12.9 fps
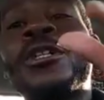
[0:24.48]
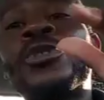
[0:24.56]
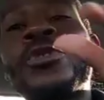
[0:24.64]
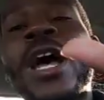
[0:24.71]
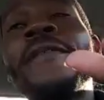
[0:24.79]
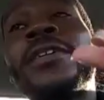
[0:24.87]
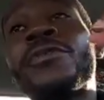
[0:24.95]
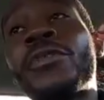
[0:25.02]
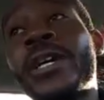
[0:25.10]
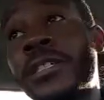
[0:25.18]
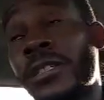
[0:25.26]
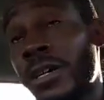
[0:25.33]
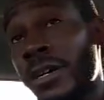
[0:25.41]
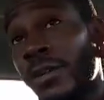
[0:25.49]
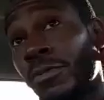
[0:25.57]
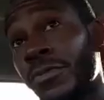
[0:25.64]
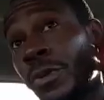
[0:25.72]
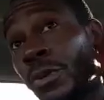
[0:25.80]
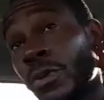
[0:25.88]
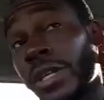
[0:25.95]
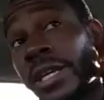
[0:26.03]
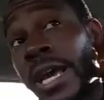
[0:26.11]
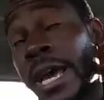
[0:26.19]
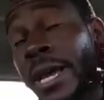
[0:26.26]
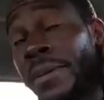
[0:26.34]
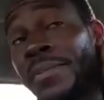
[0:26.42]
out to Travis for his review of the
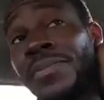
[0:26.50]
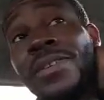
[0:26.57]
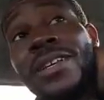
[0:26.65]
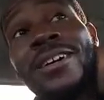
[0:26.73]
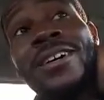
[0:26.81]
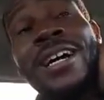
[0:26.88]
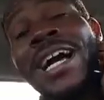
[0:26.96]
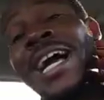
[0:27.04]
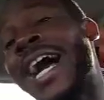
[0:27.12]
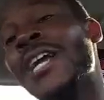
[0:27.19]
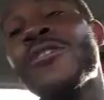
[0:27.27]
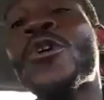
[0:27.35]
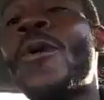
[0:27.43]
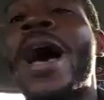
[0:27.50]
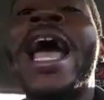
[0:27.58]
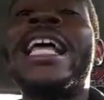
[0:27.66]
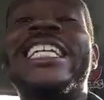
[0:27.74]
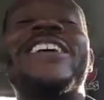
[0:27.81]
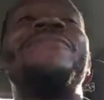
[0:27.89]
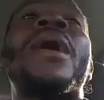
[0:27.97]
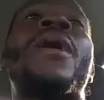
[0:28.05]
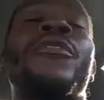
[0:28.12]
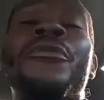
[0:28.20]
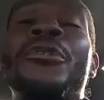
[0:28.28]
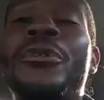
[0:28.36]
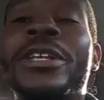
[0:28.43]
game. I had to give
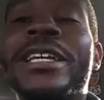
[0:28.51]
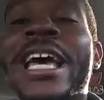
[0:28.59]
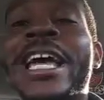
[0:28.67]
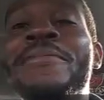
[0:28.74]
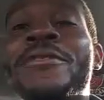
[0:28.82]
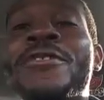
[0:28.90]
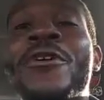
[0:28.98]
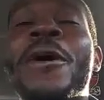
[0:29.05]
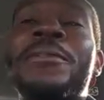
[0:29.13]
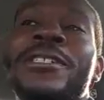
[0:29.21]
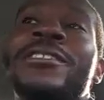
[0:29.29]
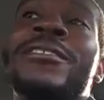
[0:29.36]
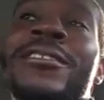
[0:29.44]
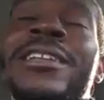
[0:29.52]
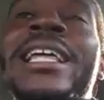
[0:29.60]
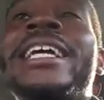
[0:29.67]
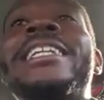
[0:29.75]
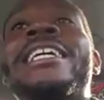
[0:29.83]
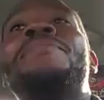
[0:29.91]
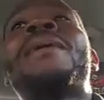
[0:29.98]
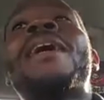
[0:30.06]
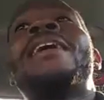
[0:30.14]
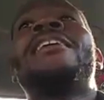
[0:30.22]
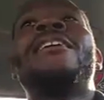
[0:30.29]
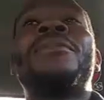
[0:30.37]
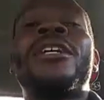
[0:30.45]
my review of the game. You know, I'm just a little late. That's
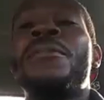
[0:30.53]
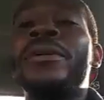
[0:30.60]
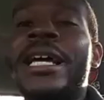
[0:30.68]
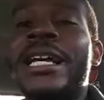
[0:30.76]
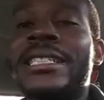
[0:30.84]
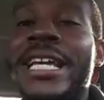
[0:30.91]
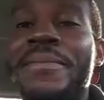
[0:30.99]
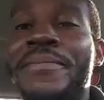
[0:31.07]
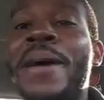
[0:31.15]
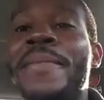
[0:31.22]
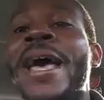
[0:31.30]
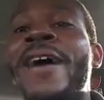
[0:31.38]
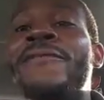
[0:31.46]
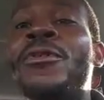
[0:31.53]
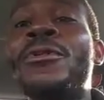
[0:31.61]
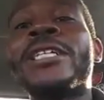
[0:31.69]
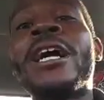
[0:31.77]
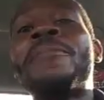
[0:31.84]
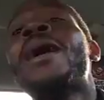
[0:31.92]
behind. I'm a couple days late. My bad, folks.